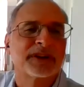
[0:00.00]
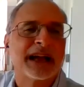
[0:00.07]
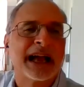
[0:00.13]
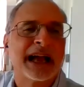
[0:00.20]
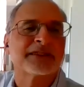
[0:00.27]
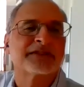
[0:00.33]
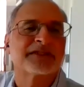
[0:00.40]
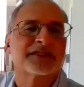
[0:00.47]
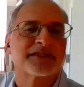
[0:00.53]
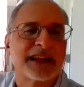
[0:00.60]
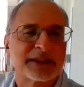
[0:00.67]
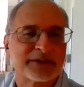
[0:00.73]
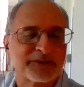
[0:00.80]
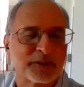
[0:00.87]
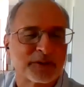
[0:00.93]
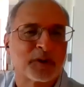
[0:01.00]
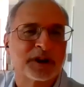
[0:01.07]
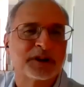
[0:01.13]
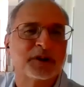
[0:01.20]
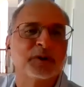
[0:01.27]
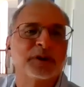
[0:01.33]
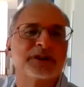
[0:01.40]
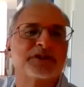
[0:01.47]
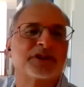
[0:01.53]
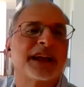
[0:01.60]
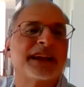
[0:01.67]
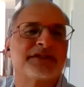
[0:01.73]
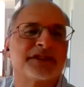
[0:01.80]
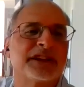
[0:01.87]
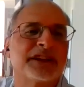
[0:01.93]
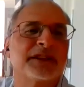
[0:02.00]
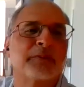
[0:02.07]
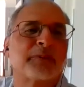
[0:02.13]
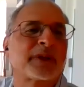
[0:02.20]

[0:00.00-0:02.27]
How successful were you in changing the